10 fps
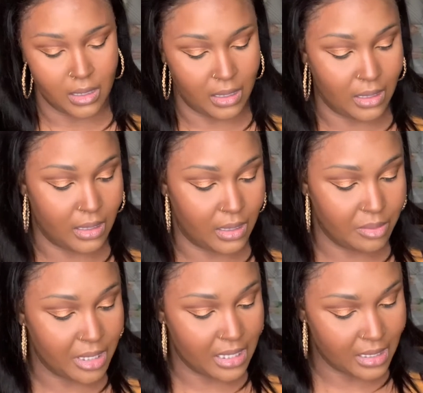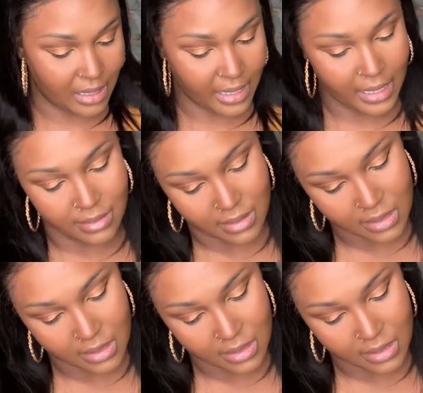and let me see, I got